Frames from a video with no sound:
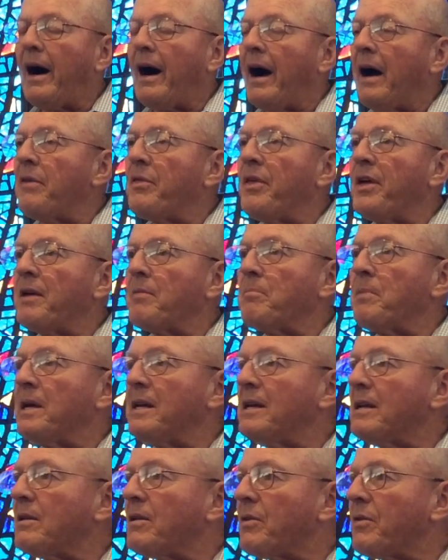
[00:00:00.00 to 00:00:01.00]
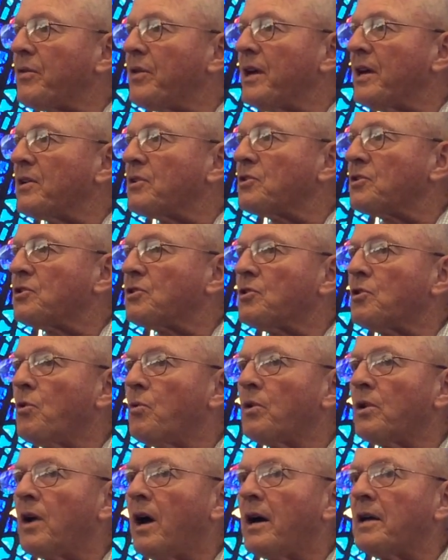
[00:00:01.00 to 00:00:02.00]
I think many of the things
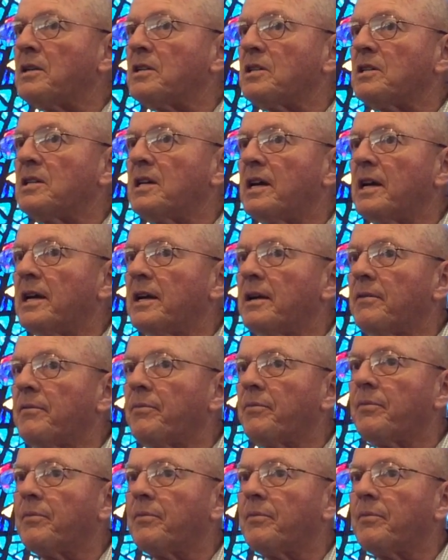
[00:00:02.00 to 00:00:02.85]
going on today,